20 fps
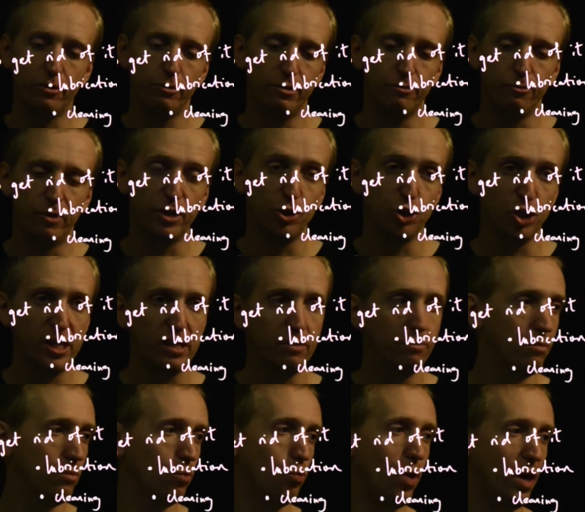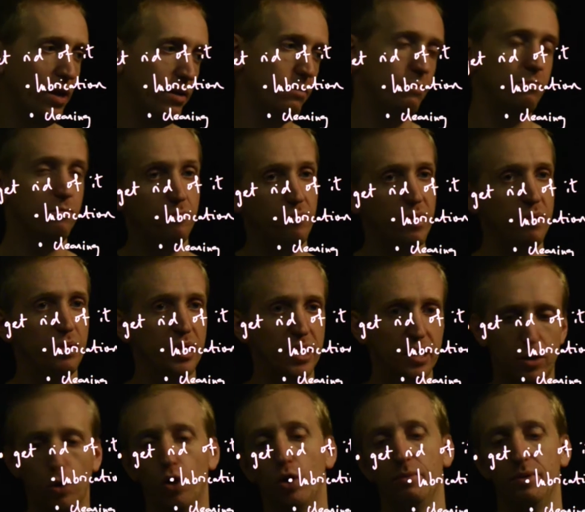you're in regime one, maybe
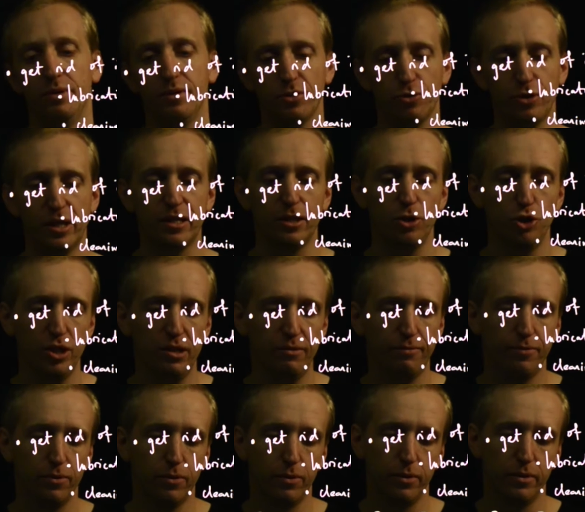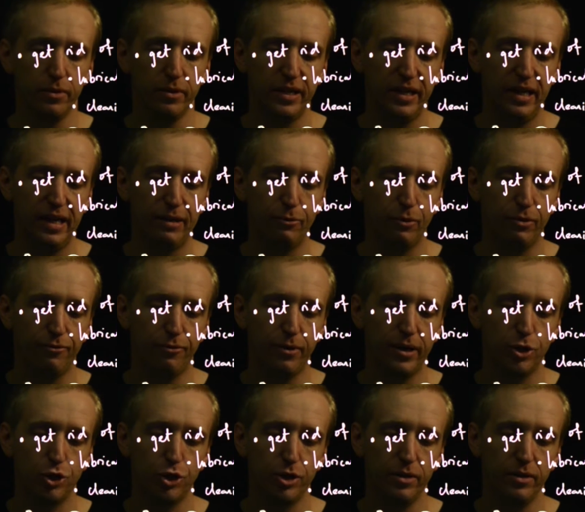a common strategy for dealing with
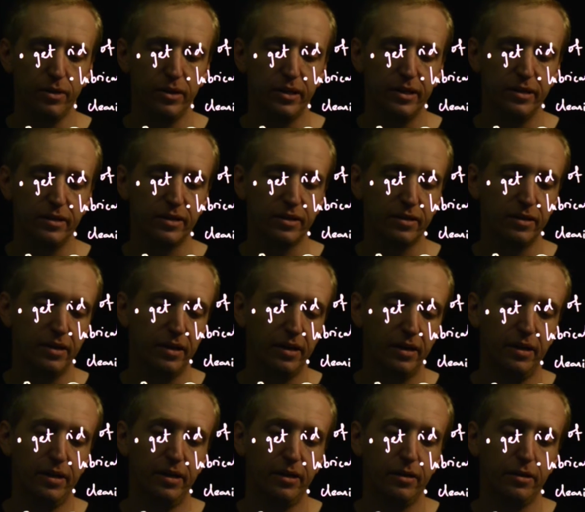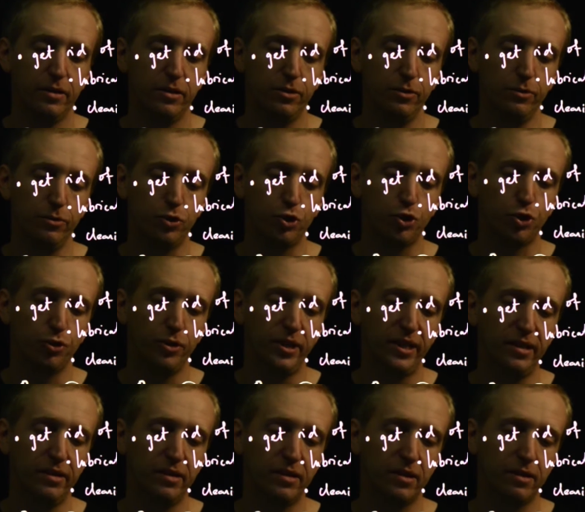friction is to
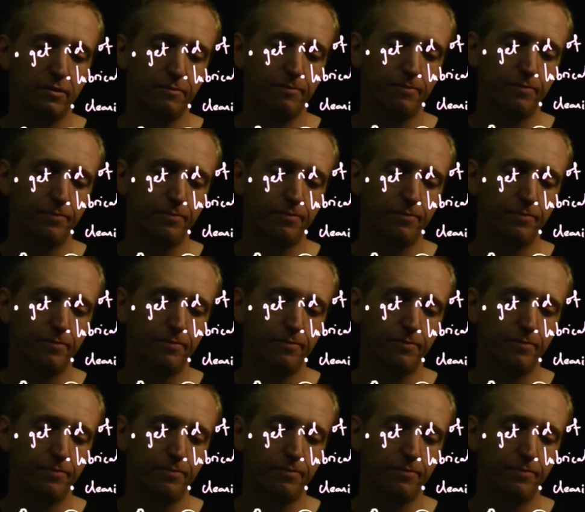treat